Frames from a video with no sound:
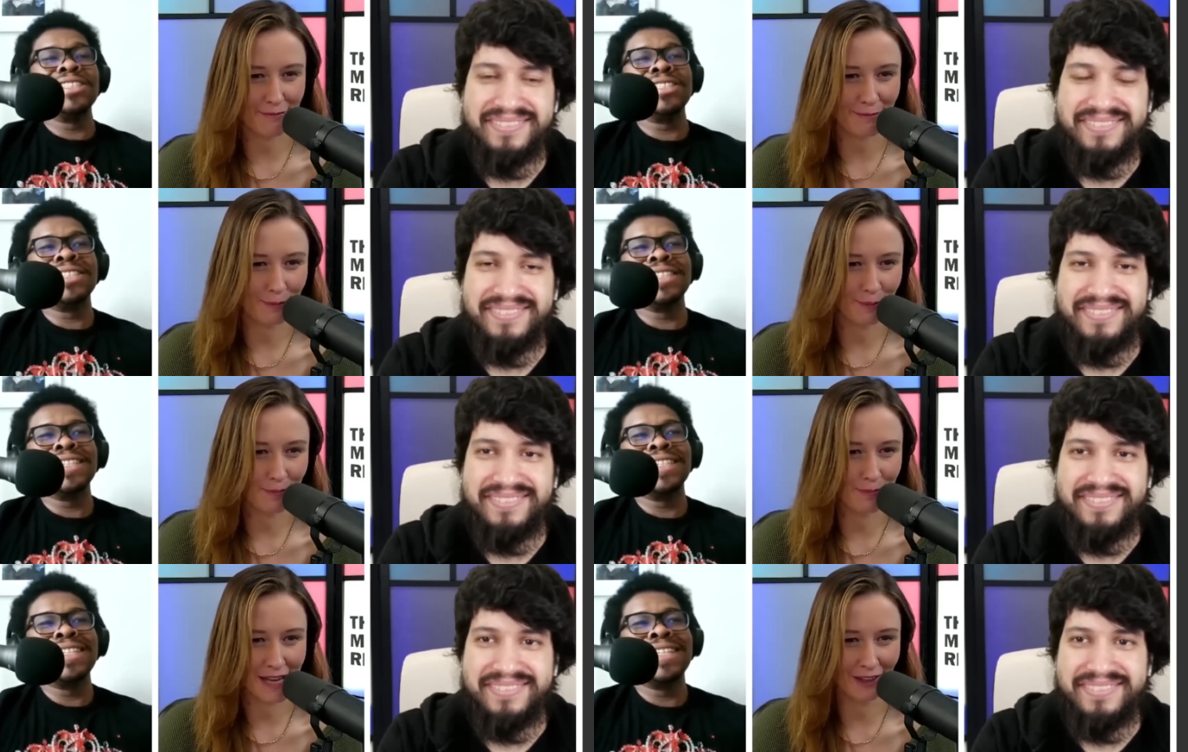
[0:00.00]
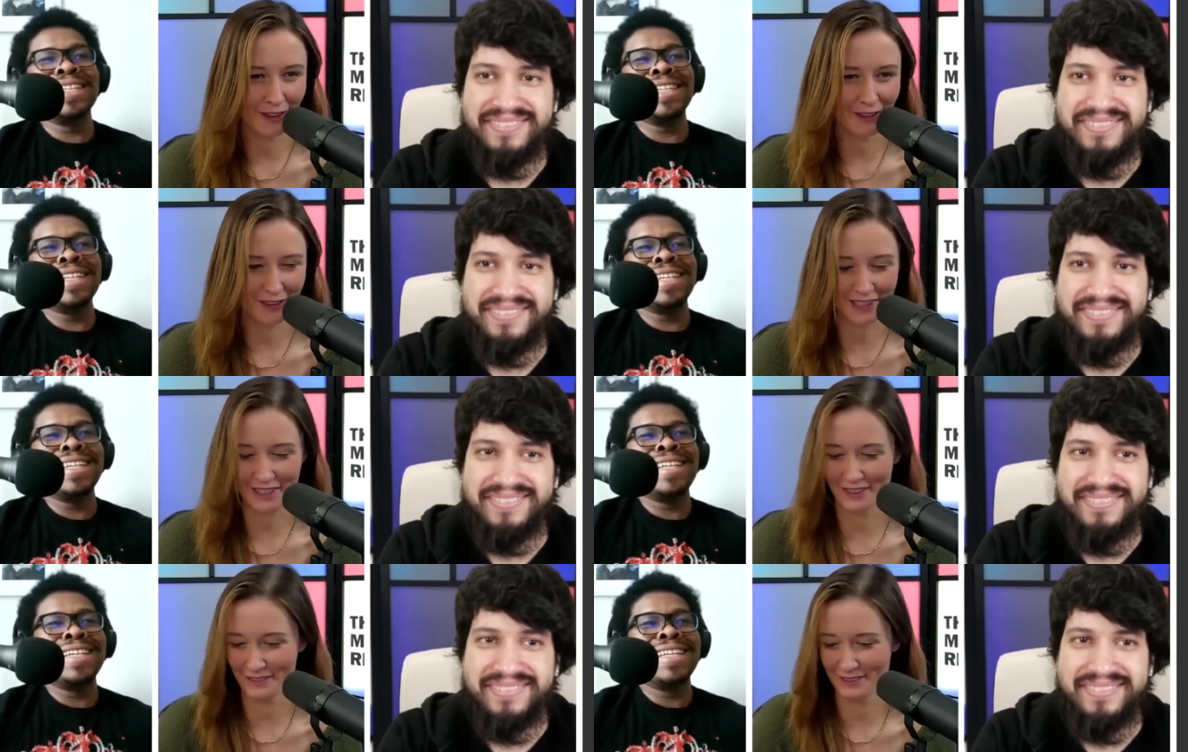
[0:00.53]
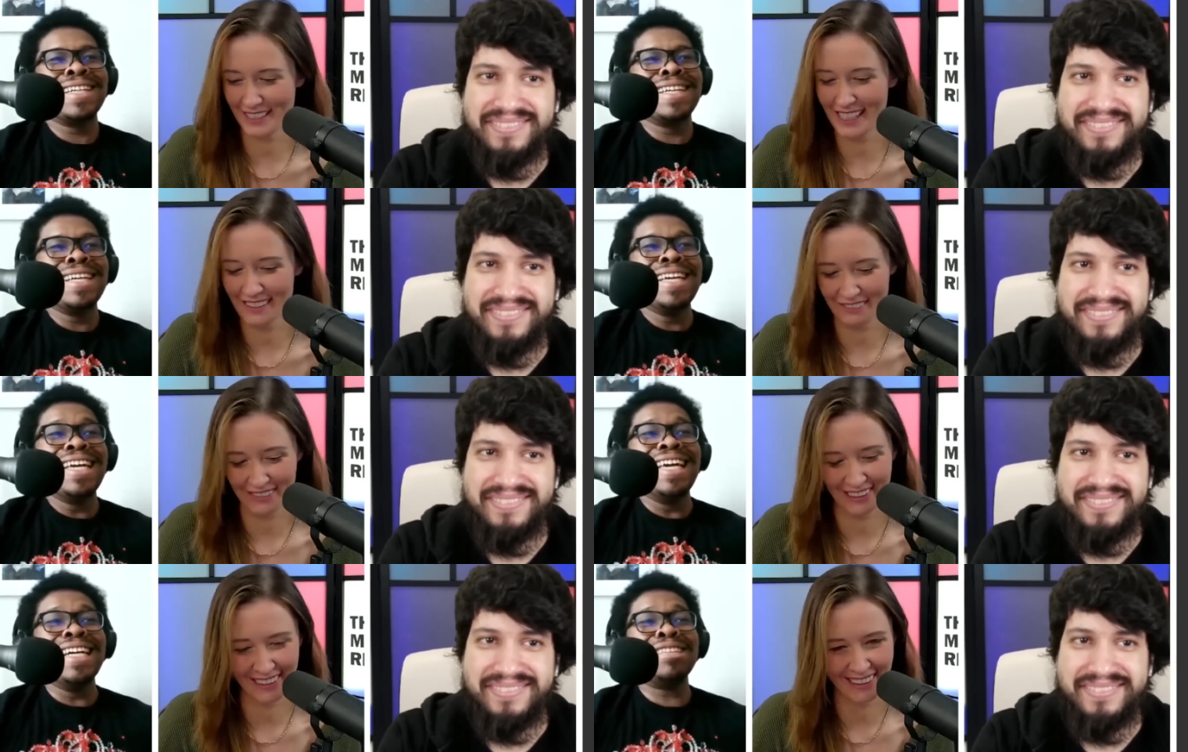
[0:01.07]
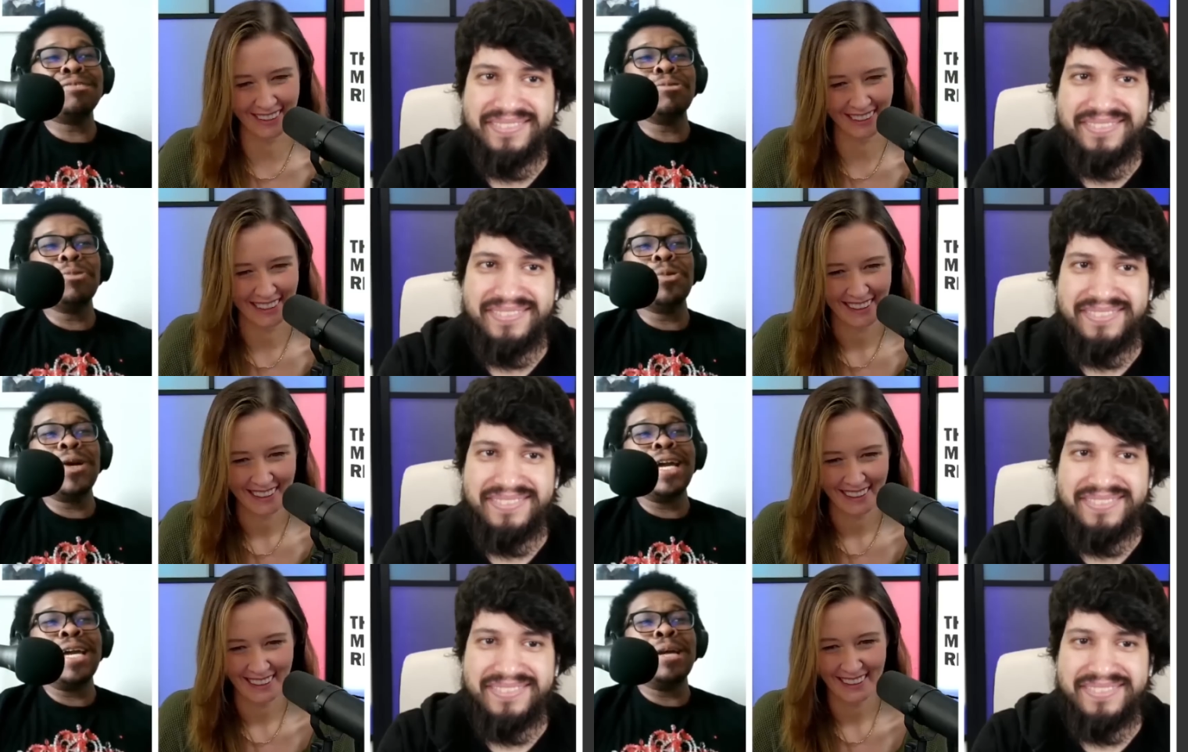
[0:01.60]
Speaker 1: MILFs or whatever. It's
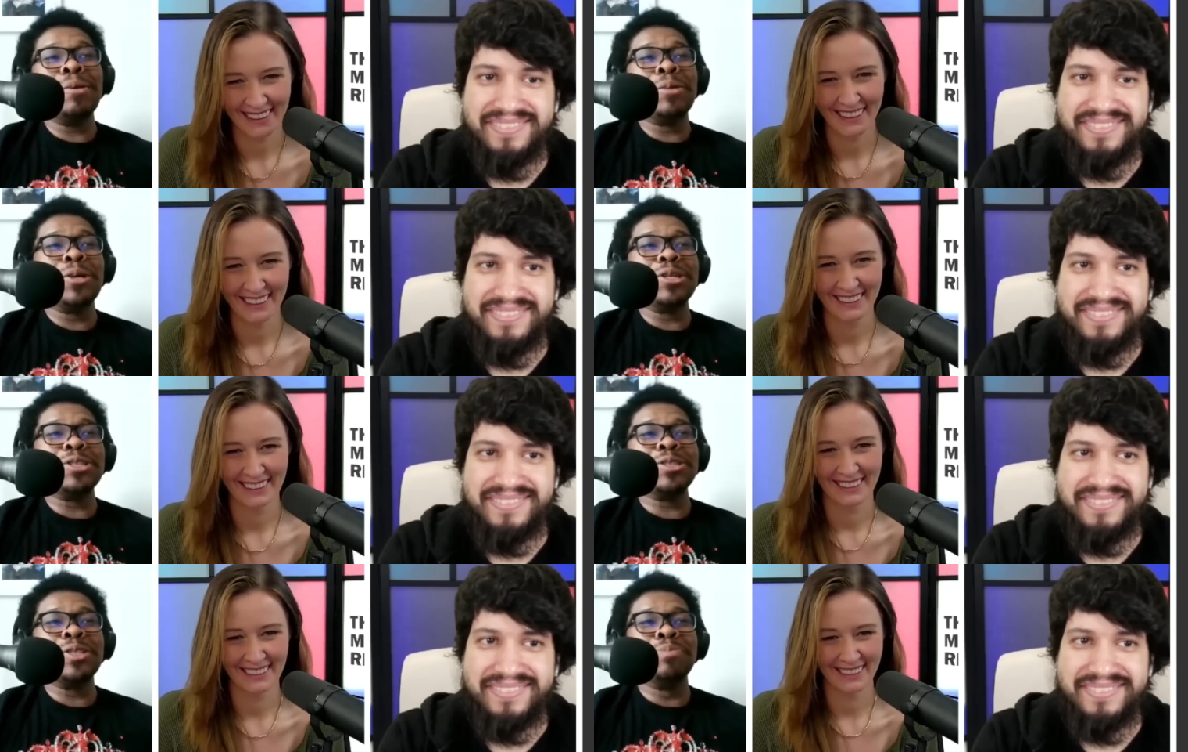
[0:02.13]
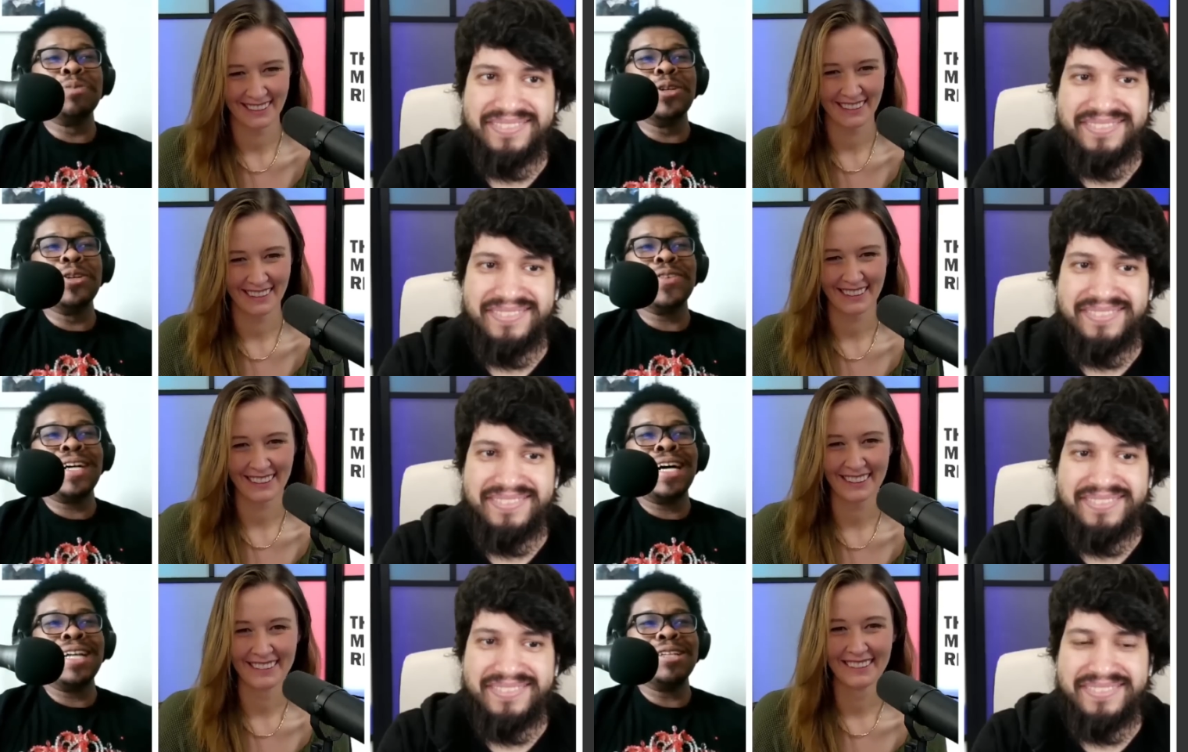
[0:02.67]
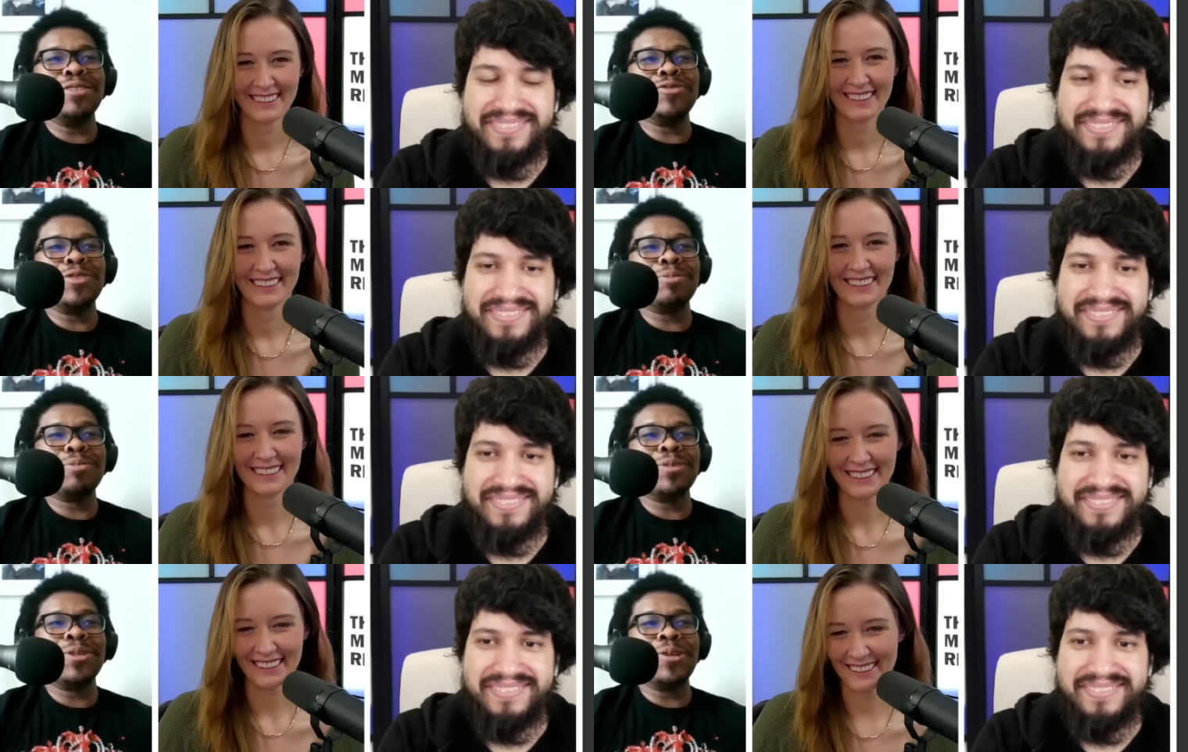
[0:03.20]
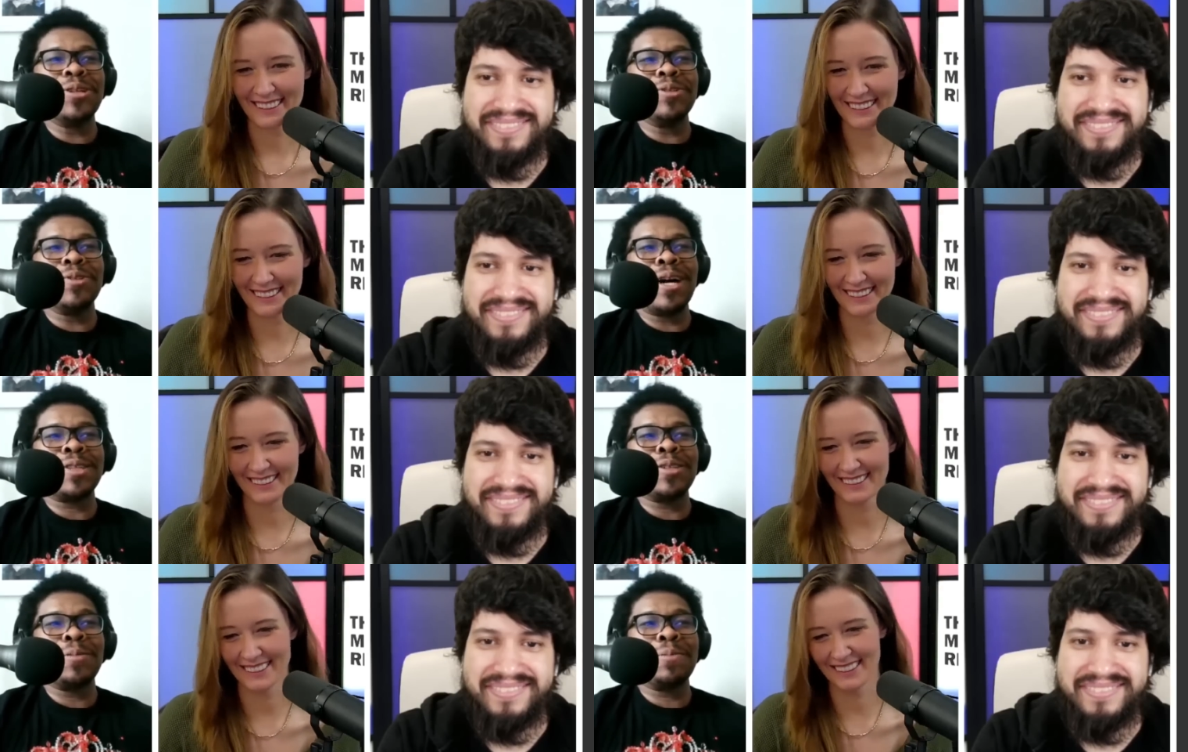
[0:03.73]
Speaker 2: way worse than MILF Island from 30
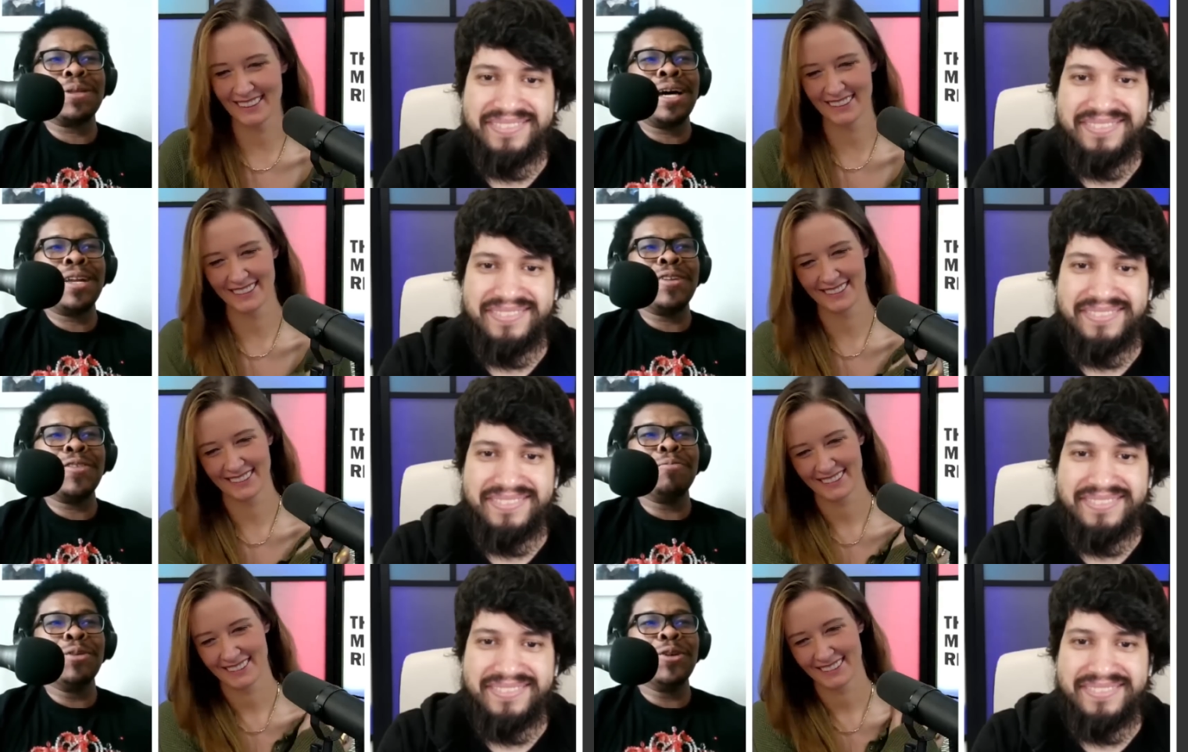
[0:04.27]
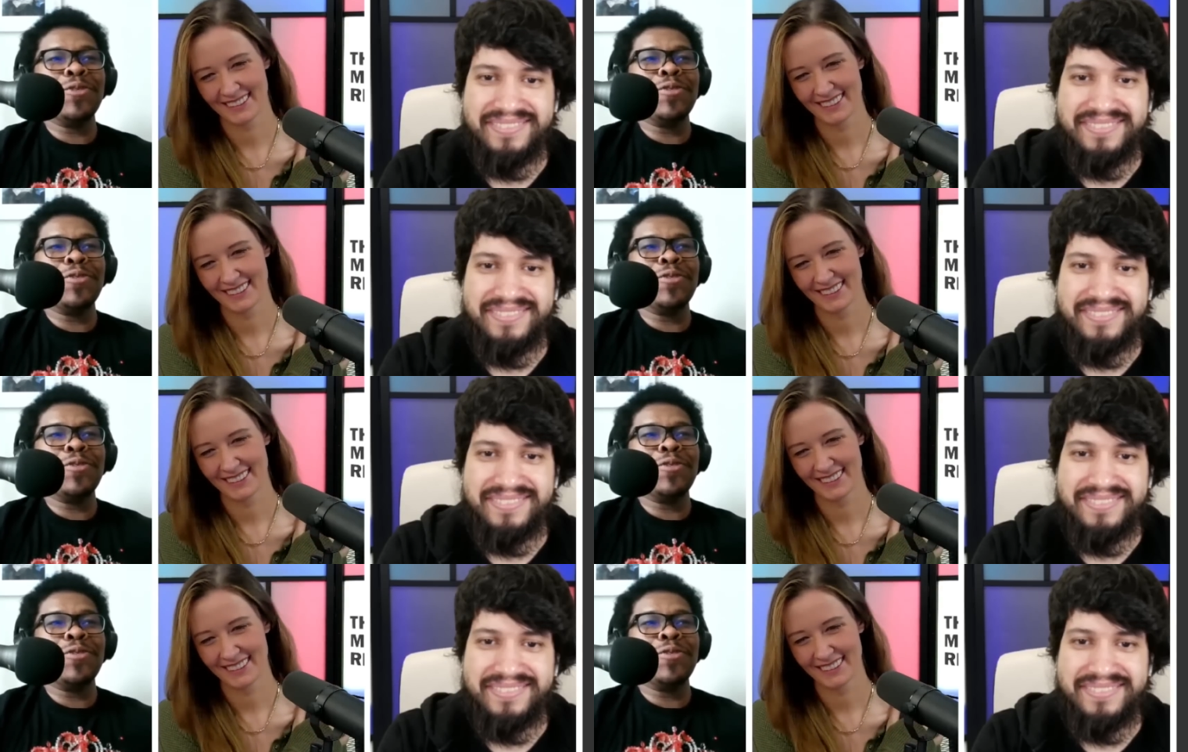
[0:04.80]
Rock. The plot of MILF